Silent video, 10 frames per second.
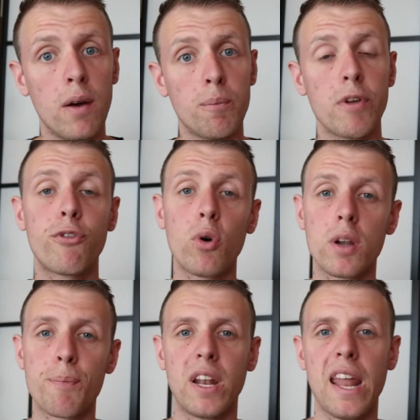Before the
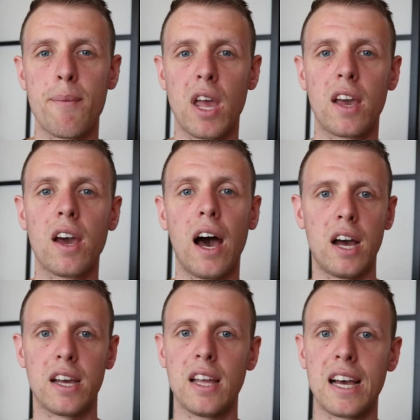pandemic,
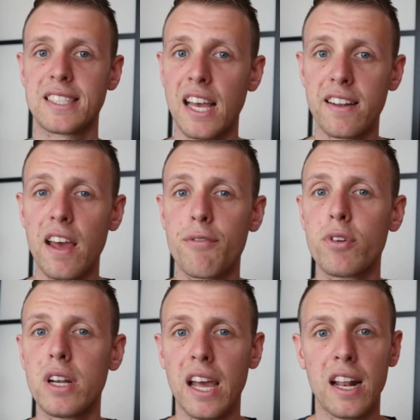I sat
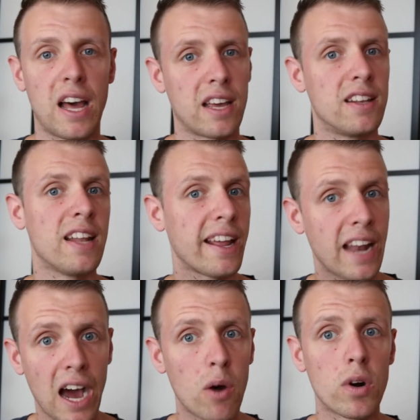every day like 9
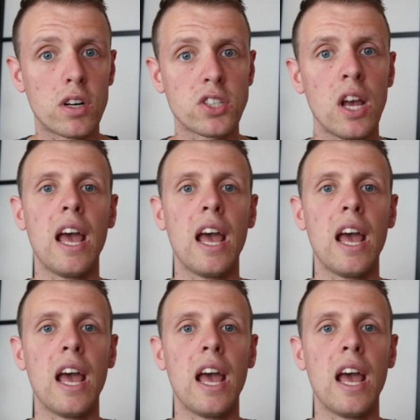hours,